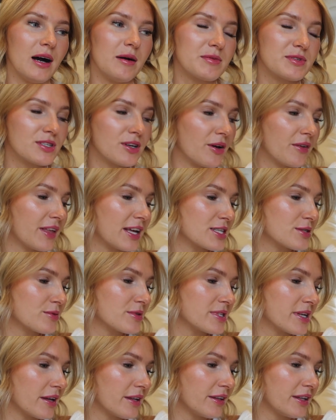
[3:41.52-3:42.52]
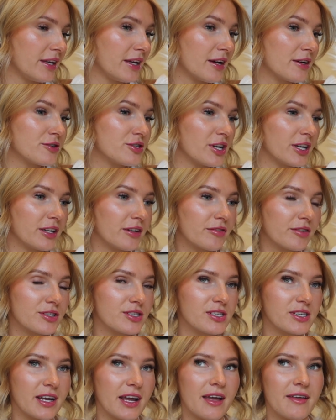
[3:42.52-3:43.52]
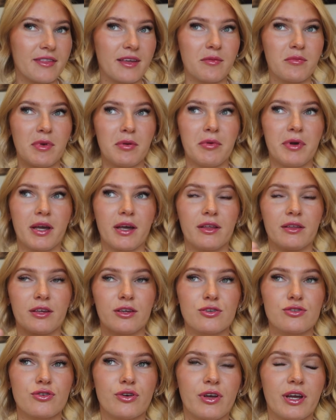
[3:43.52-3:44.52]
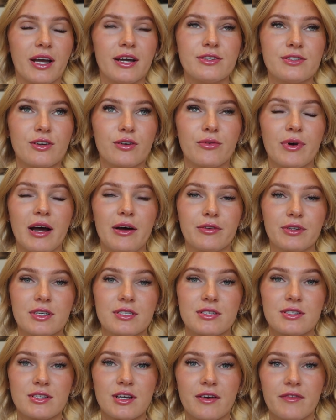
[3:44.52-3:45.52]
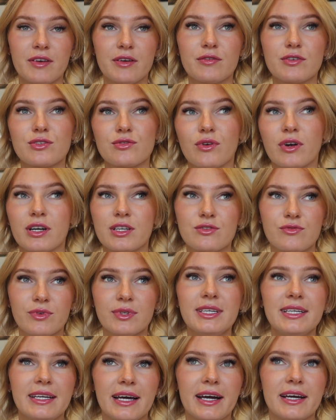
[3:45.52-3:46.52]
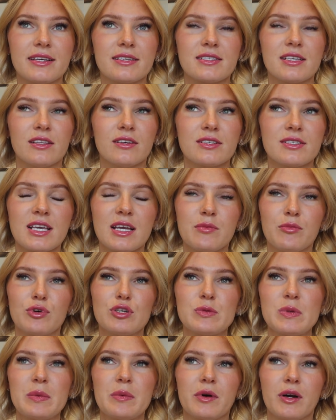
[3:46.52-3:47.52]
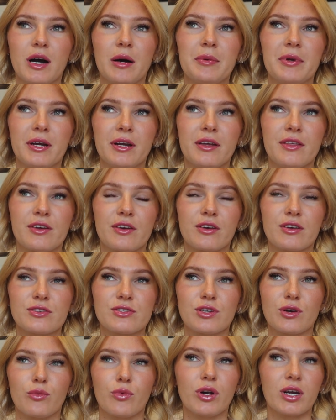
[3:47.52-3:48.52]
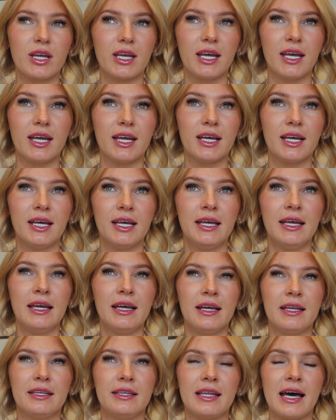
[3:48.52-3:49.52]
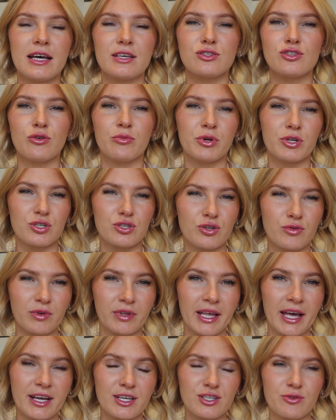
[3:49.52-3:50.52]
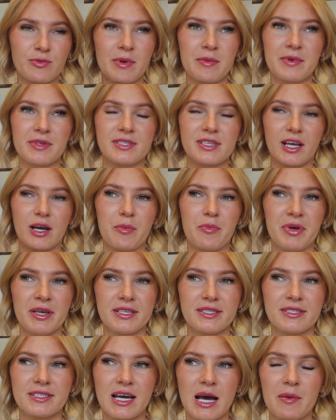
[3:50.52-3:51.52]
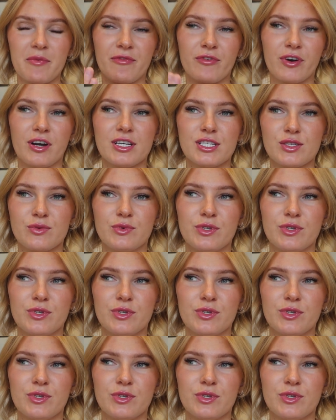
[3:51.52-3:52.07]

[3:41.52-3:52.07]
So that's what's on the agenda for today. And then maybe I can like show you guys around, because this RV resort, it's really nice. It looks like most people come here either because they're working, not so much to relax, or maybe it's like a pit stop for us.